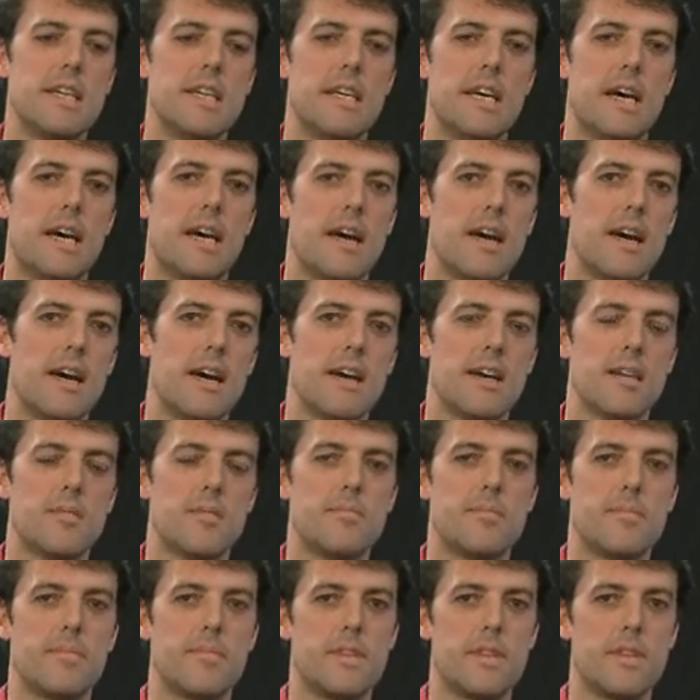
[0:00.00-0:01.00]
uh,
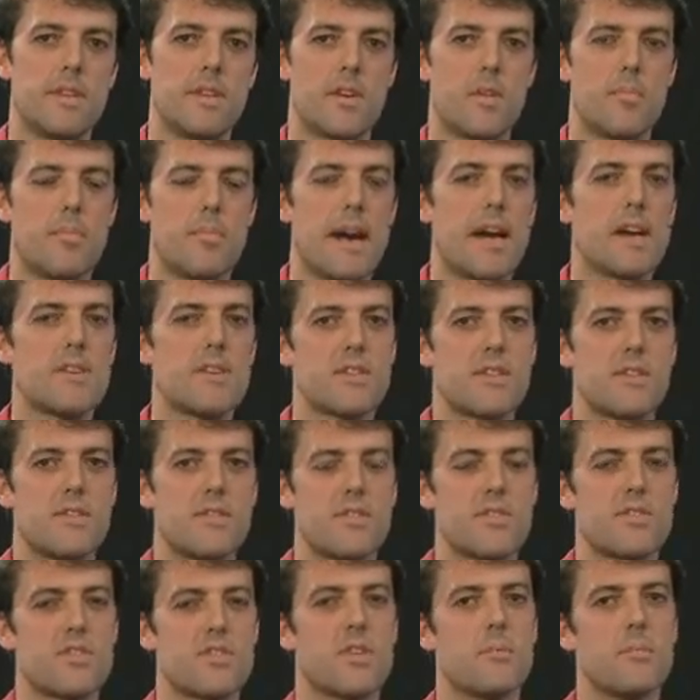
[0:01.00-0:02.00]
the comparison of
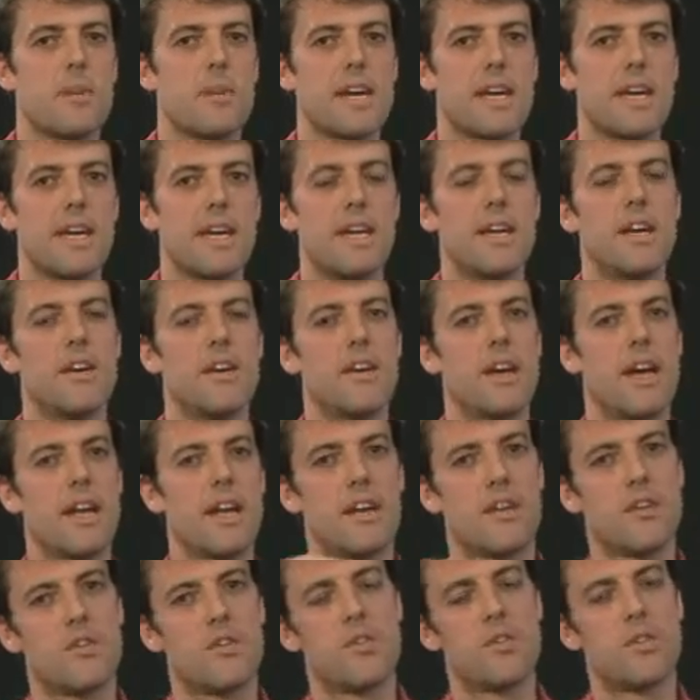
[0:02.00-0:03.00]
the stock market here and
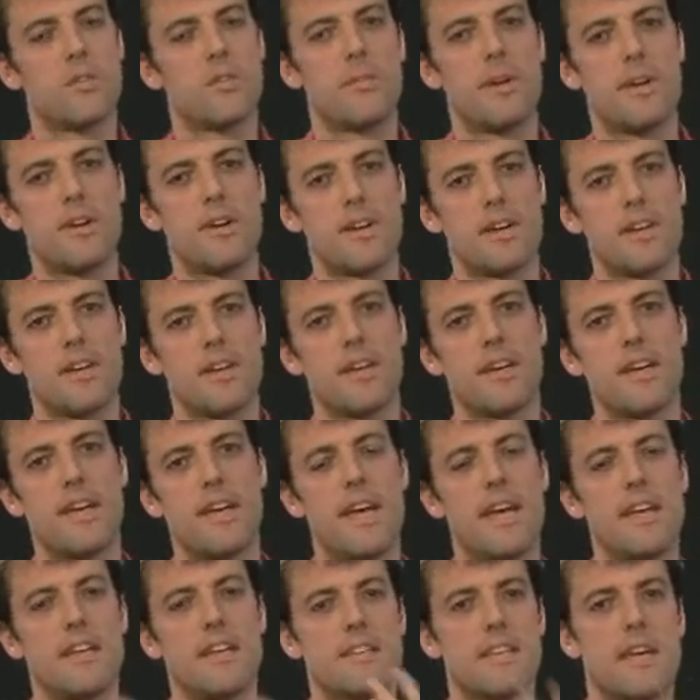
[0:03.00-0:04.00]
in North America,
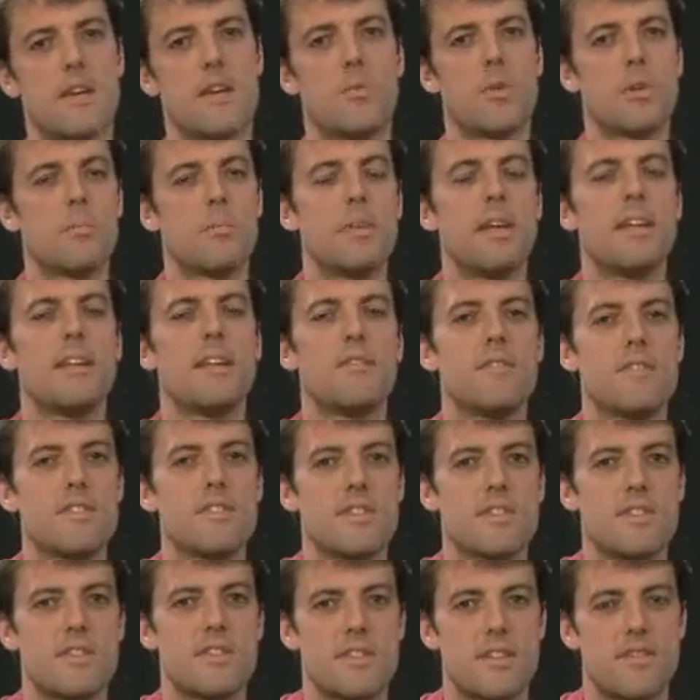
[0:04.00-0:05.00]
and it's had one million
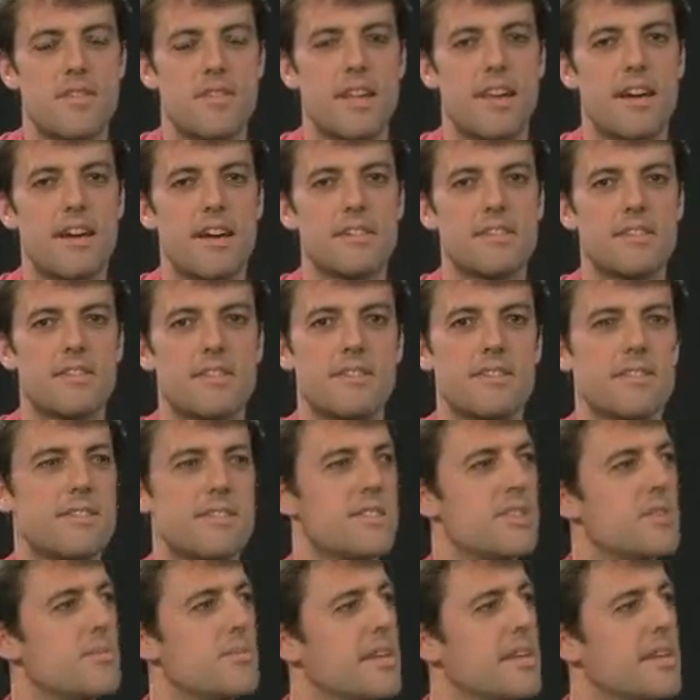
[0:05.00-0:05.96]
visitors over the last. Okay, well, months. this